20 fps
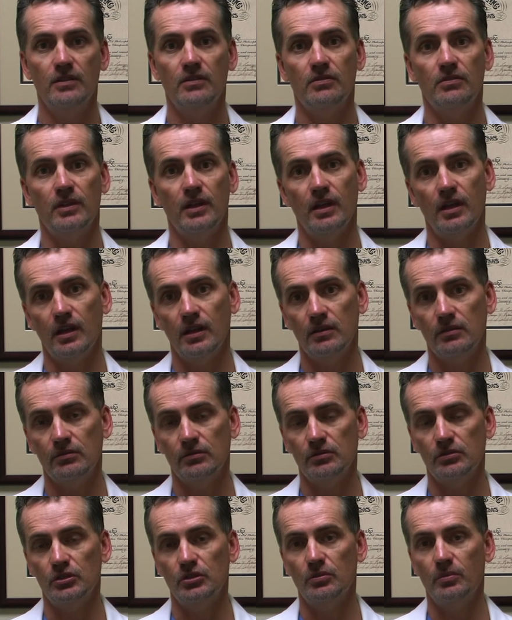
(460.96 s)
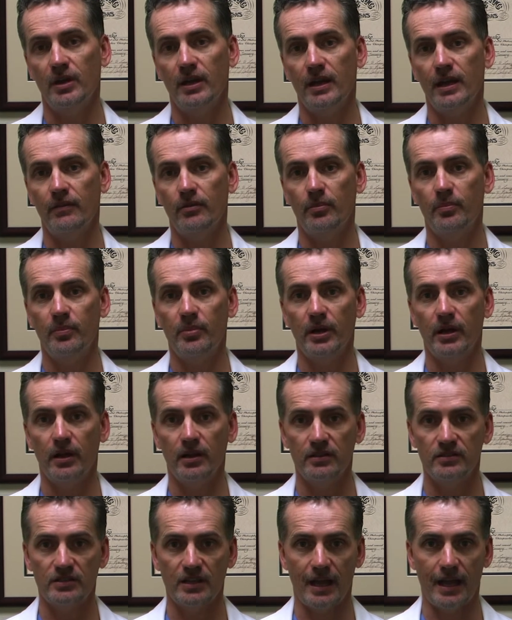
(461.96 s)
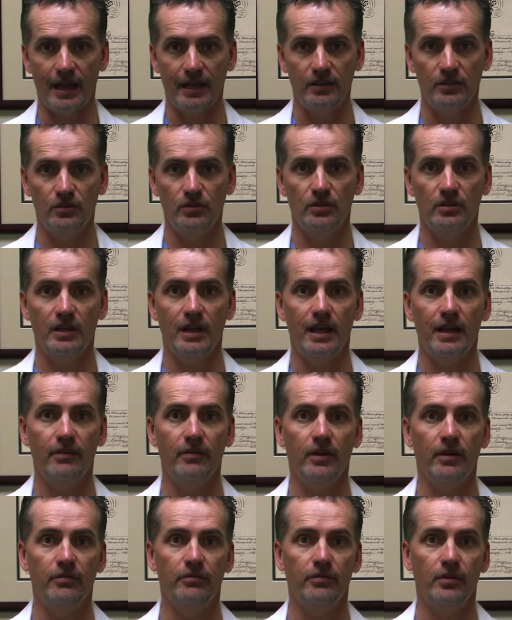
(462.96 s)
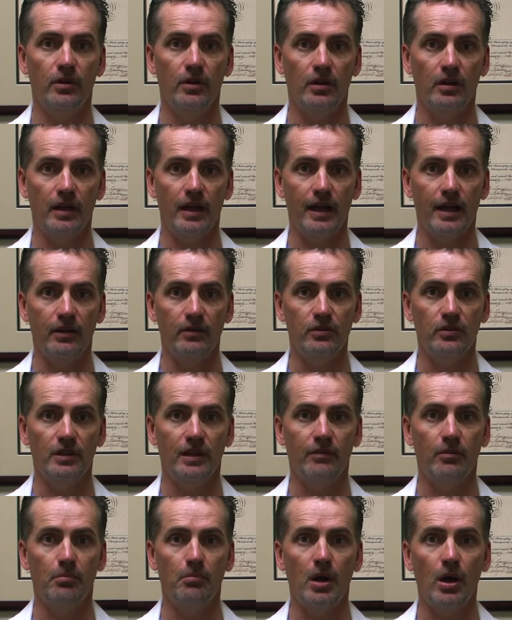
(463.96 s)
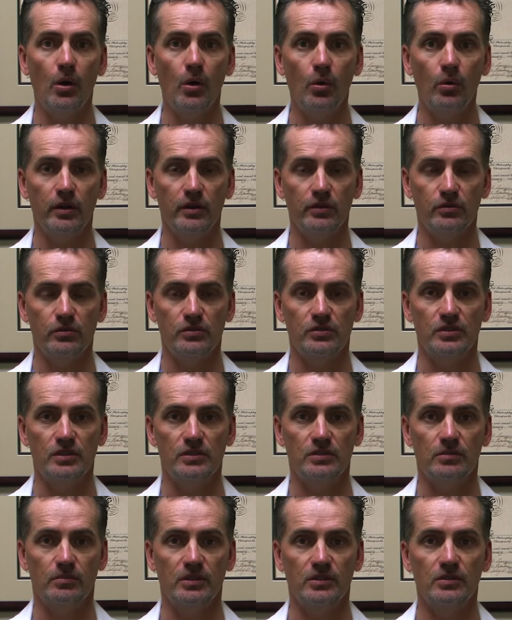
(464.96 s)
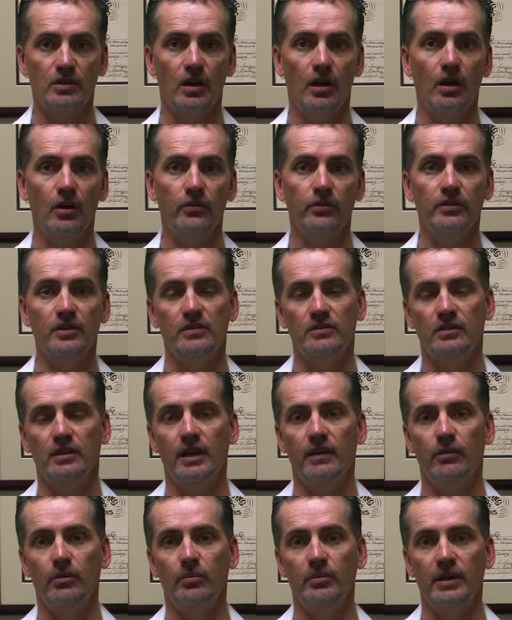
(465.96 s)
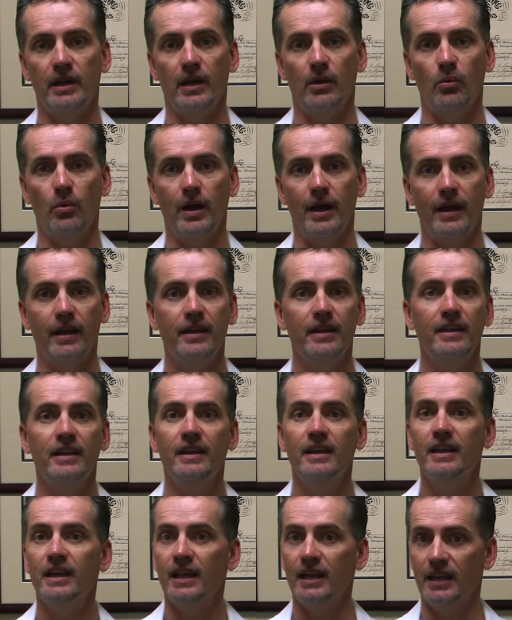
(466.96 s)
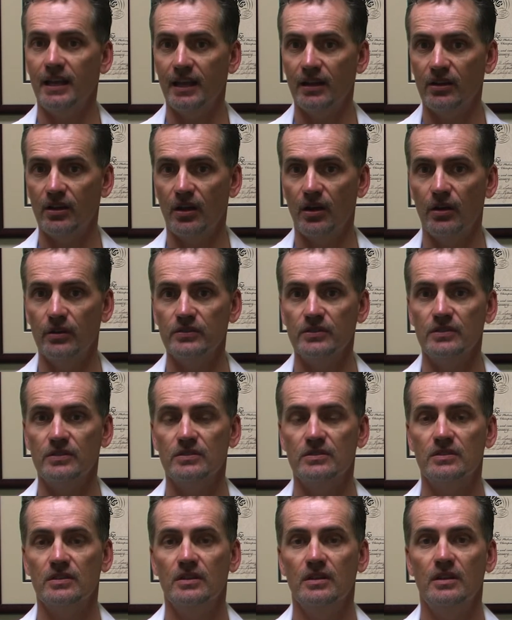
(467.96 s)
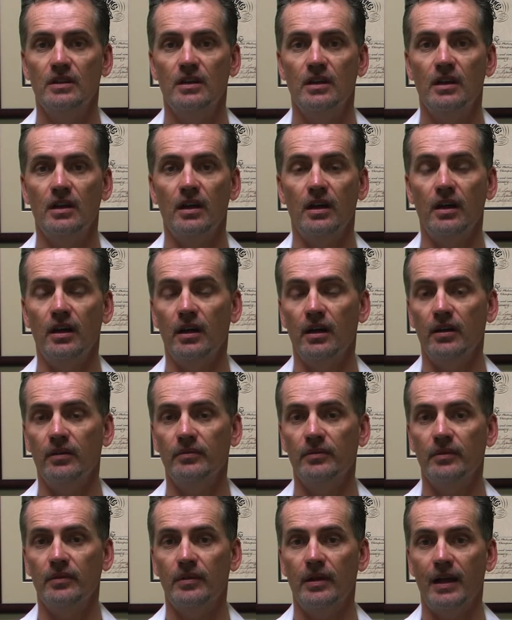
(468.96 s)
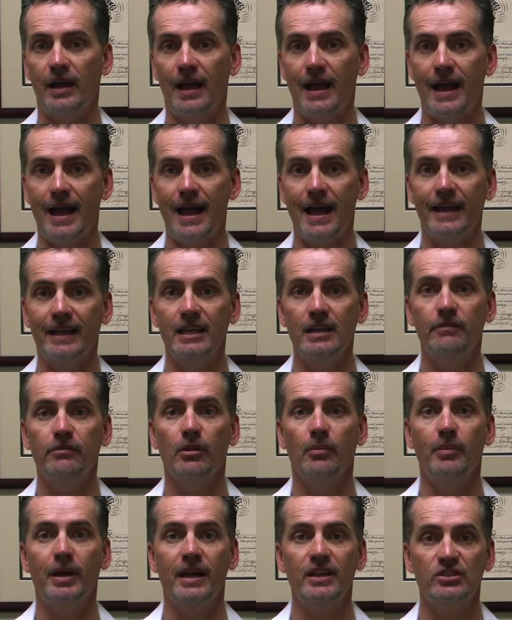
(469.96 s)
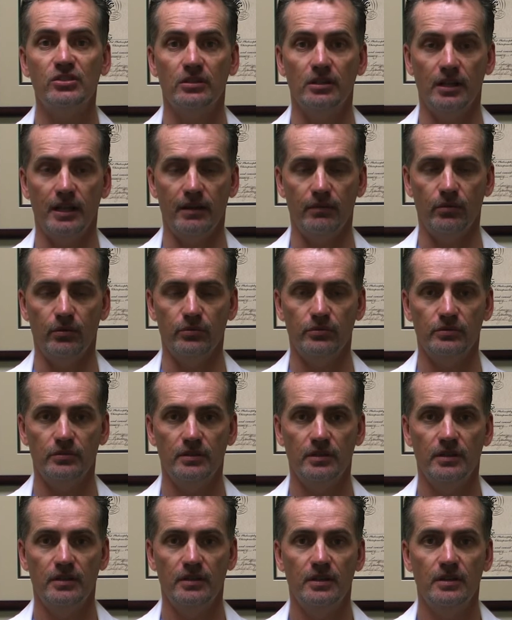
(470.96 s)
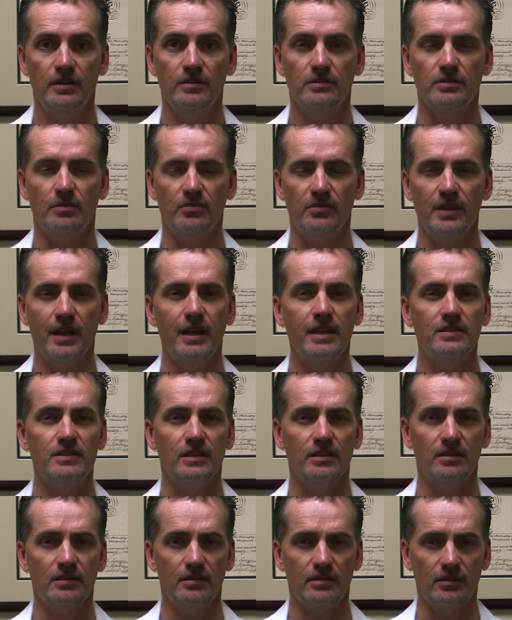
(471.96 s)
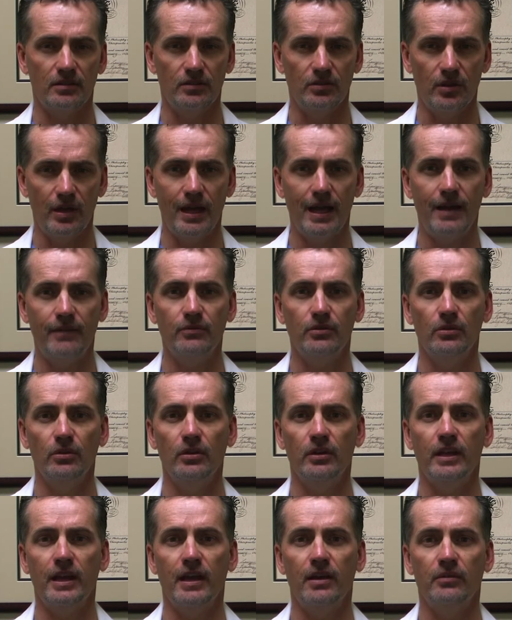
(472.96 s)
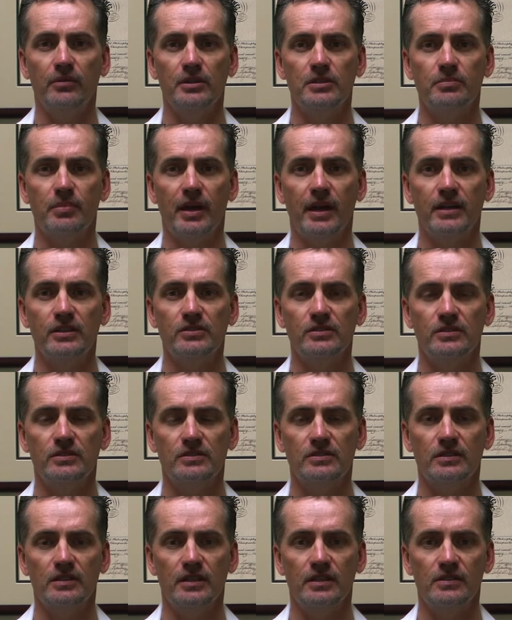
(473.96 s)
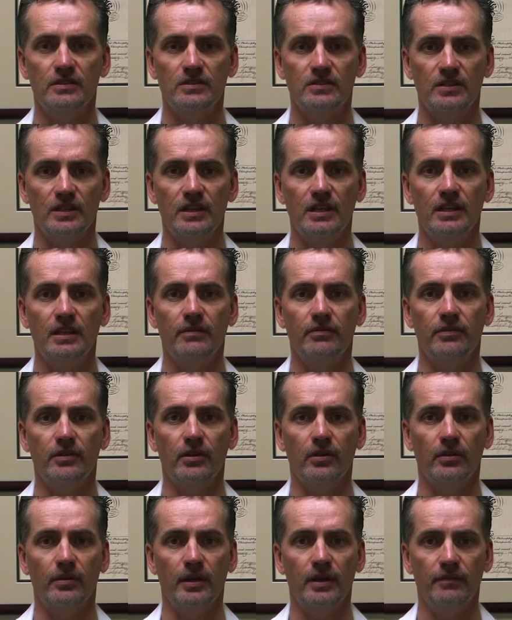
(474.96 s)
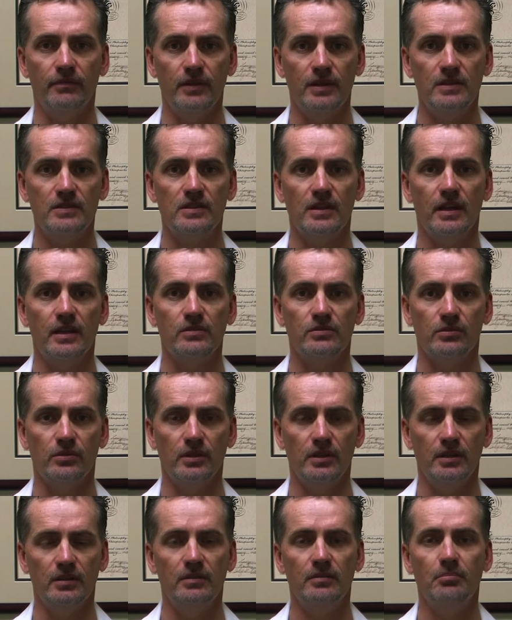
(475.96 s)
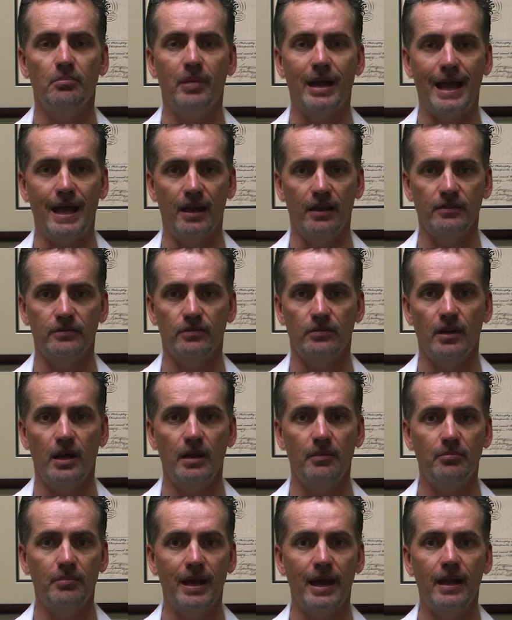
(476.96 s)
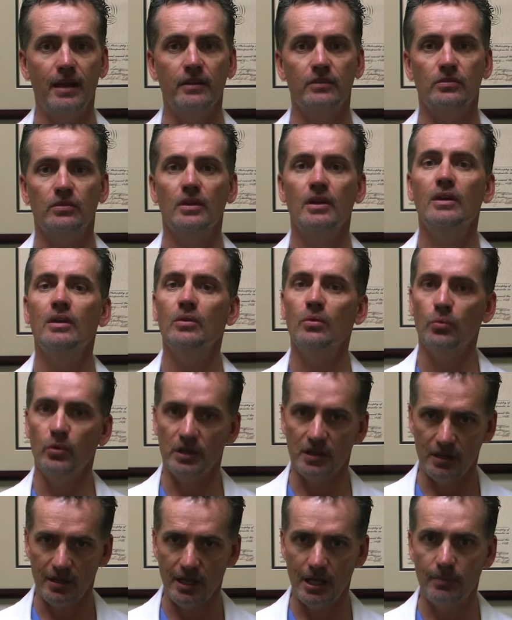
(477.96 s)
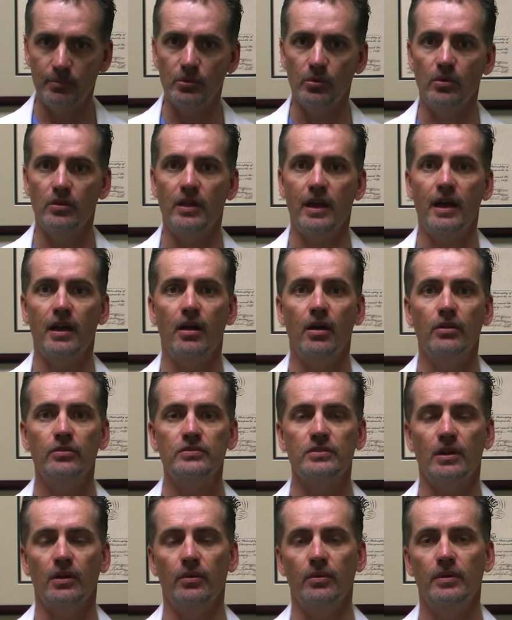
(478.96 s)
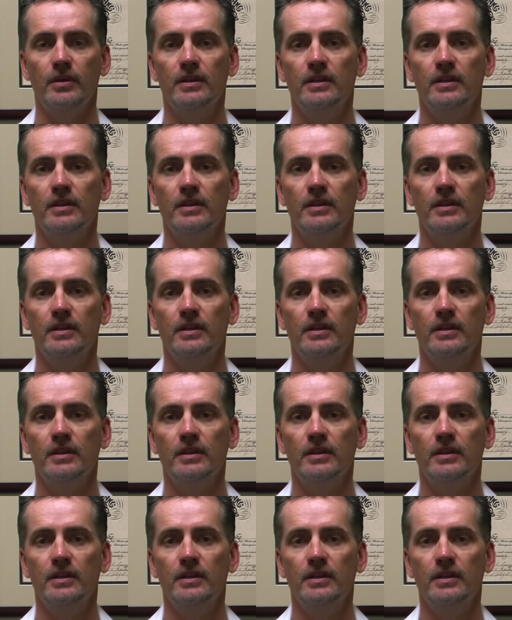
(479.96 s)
then you may have a parasite. You could have a fungi. You can have a mold in your system that's causing this level to be out of whack, and that causes high inflammation levels. Some things that you have to look at on these patients and see if these things are in balance. If they're not in balance, we can help you with that also.